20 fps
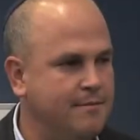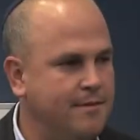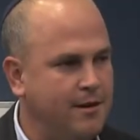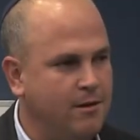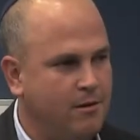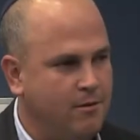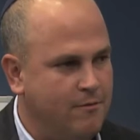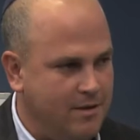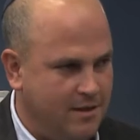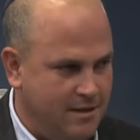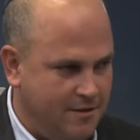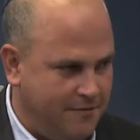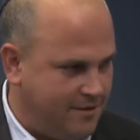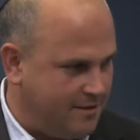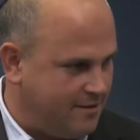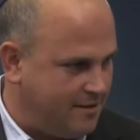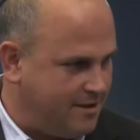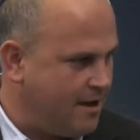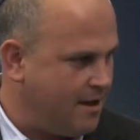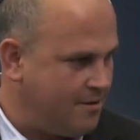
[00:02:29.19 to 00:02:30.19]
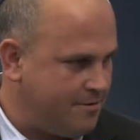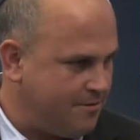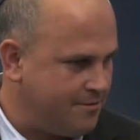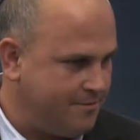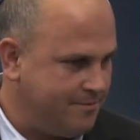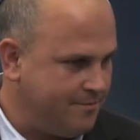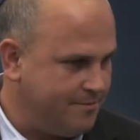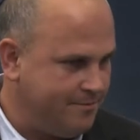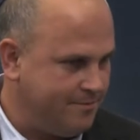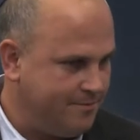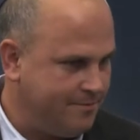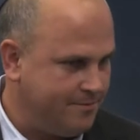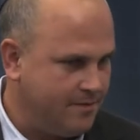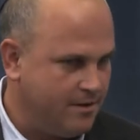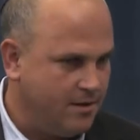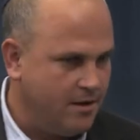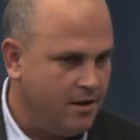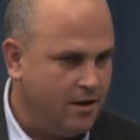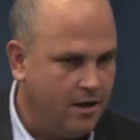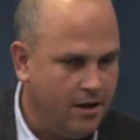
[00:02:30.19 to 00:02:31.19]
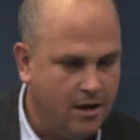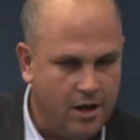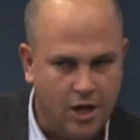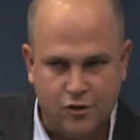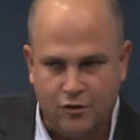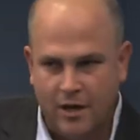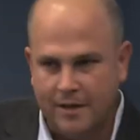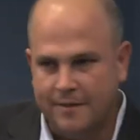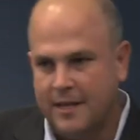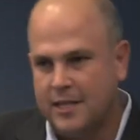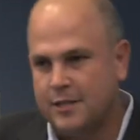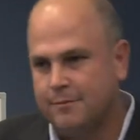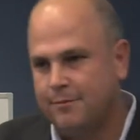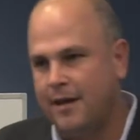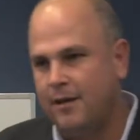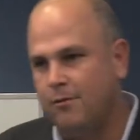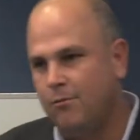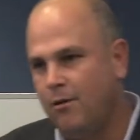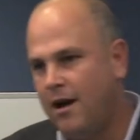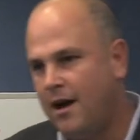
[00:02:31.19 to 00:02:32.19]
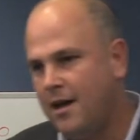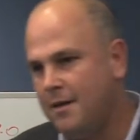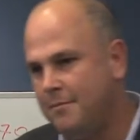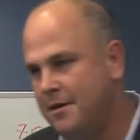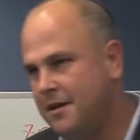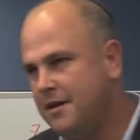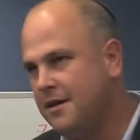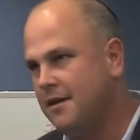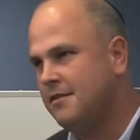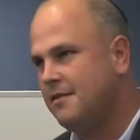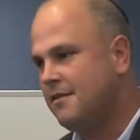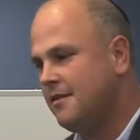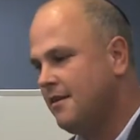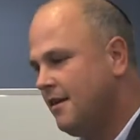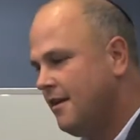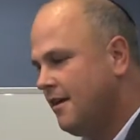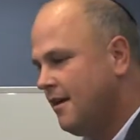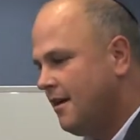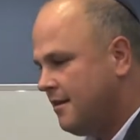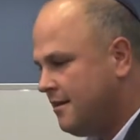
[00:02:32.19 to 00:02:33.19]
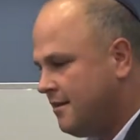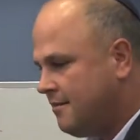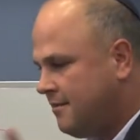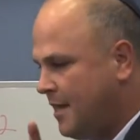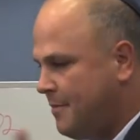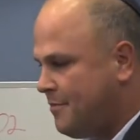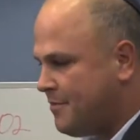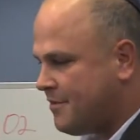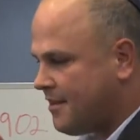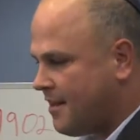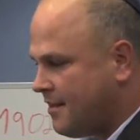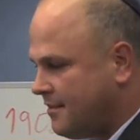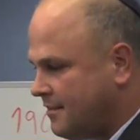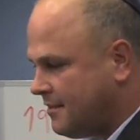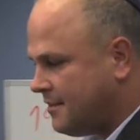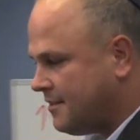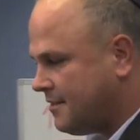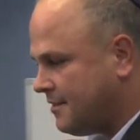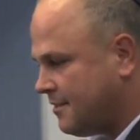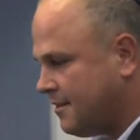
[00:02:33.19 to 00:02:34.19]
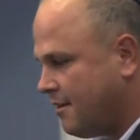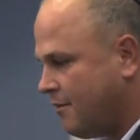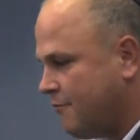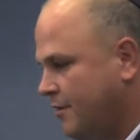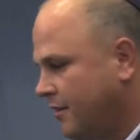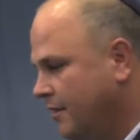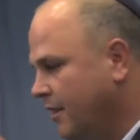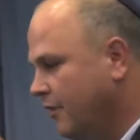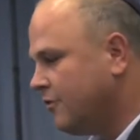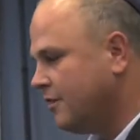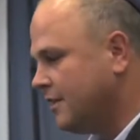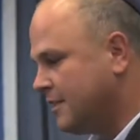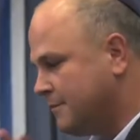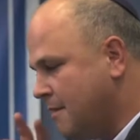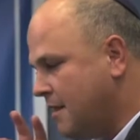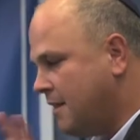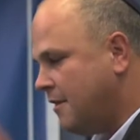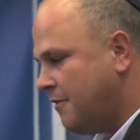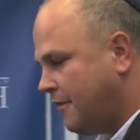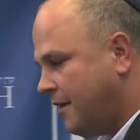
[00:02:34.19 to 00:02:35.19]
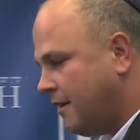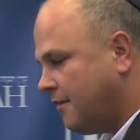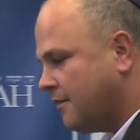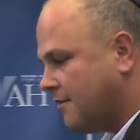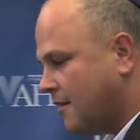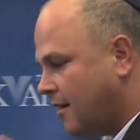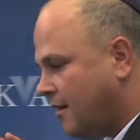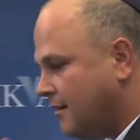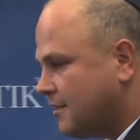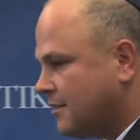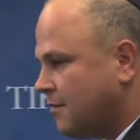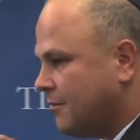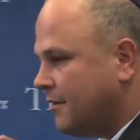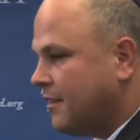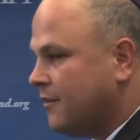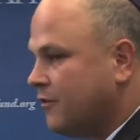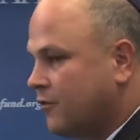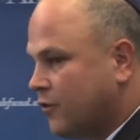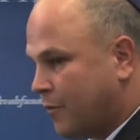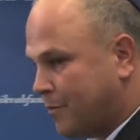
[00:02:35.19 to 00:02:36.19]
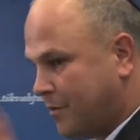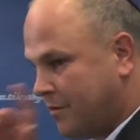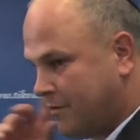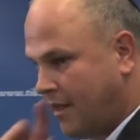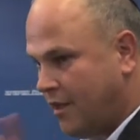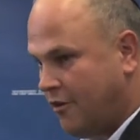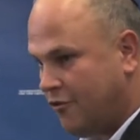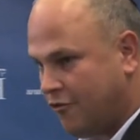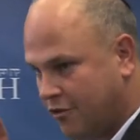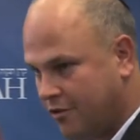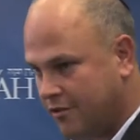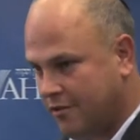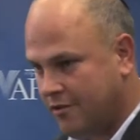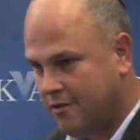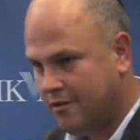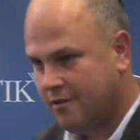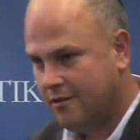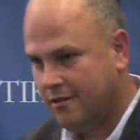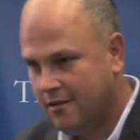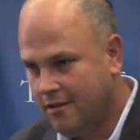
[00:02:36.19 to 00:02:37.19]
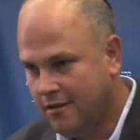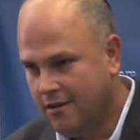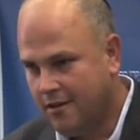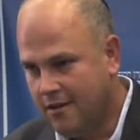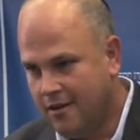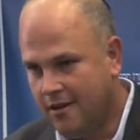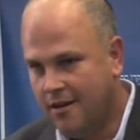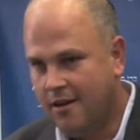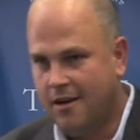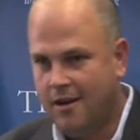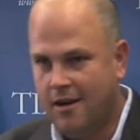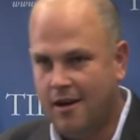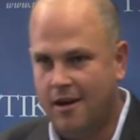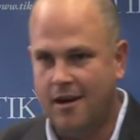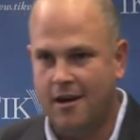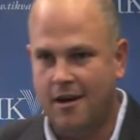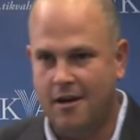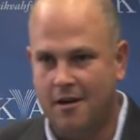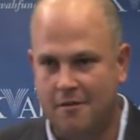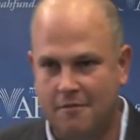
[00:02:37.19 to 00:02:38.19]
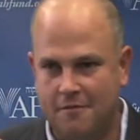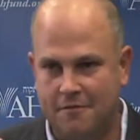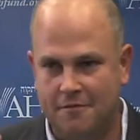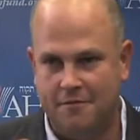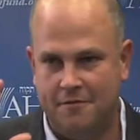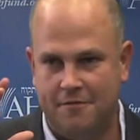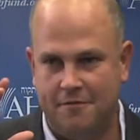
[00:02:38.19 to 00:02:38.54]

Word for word: they don't really fit together. I'll try to explain why, because in a deep sense, religion is many things. It's also an interpretation of,